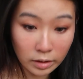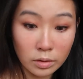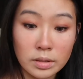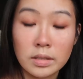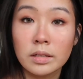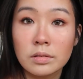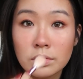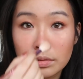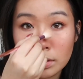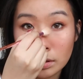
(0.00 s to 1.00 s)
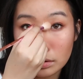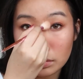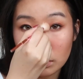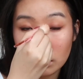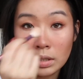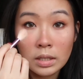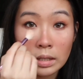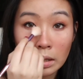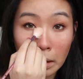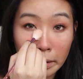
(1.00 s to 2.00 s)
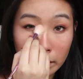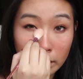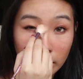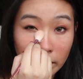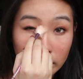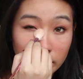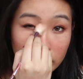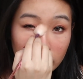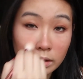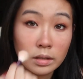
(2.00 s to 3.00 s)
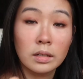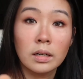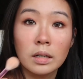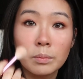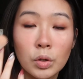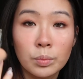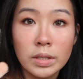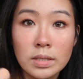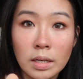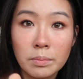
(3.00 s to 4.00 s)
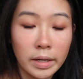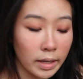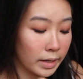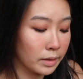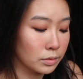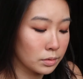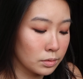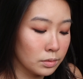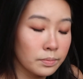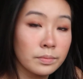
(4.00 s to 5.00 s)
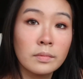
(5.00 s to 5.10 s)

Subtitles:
I always like to do this, so like it kinda opens up my eye also.